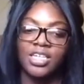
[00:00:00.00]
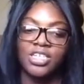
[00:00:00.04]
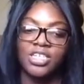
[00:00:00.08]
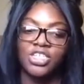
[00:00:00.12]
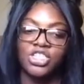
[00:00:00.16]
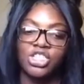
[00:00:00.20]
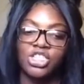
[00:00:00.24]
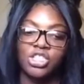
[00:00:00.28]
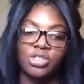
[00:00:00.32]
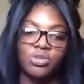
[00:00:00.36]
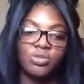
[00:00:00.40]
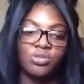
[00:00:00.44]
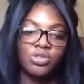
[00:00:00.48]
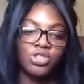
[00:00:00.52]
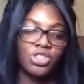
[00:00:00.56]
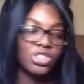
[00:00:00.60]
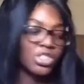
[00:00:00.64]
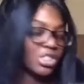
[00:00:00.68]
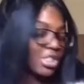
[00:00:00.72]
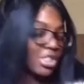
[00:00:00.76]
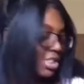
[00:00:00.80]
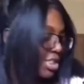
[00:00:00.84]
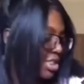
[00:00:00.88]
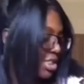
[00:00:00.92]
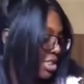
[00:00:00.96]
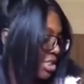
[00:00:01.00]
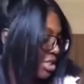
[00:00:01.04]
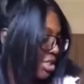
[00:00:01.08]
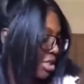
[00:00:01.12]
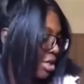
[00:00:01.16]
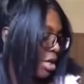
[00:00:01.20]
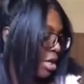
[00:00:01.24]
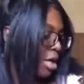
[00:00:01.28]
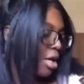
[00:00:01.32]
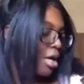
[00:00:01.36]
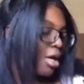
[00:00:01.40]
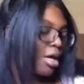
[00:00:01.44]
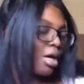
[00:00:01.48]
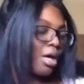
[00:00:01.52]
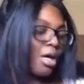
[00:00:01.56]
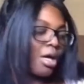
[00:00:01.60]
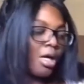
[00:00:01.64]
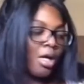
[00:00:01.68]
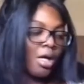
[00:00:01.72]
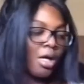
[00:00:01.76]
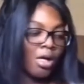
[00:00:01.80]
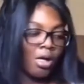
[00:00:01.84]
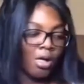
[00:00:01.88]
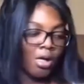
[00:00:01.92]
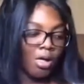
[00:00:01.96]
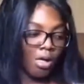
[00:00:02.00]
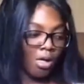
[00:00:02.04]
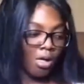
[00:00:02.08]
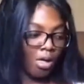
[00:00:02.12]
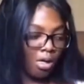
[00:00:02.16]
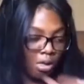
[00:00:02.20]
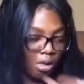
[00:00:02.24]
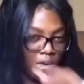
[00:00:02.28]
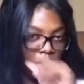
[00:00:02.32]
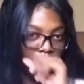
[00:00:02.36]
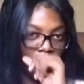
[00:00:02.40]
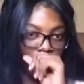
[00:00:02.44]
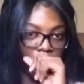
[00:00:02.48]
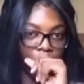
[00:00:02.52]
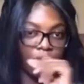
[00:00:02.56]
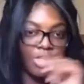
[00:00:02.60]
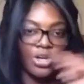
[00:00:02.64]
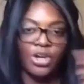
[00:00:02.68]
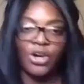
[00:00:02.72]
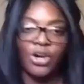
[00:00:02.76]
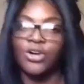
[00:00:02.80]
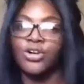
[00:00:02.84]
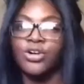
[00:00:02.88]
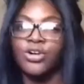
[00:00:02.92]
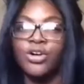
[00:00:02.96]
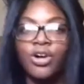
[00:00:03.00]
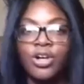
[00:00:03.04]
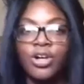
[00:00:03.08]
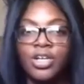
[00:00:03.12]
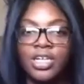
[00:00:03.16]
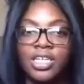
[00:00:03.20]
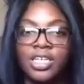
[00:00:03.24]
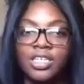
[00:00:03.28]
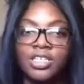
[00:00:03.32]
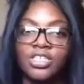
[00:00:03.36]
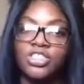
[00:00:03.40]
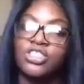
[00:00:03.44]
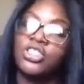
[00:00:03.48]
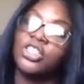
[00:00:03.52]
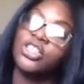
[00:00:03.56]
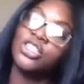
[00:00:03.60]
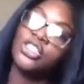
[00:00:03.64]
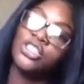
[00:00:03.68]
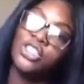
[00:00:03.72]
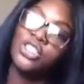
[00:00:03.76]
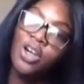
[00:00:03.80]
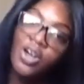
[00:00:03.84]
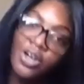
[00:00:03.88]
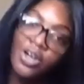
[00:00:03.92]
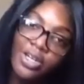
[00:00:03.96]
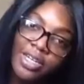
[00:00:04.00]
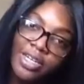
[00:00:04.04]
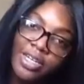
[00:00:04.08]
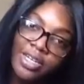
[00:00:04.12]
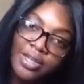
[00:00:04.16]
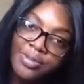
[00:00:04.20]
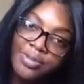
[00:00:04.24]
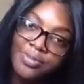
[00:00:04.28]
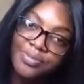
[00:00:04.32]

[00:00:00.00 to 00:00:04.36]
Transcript: she was just, her and R.Kelly started talking.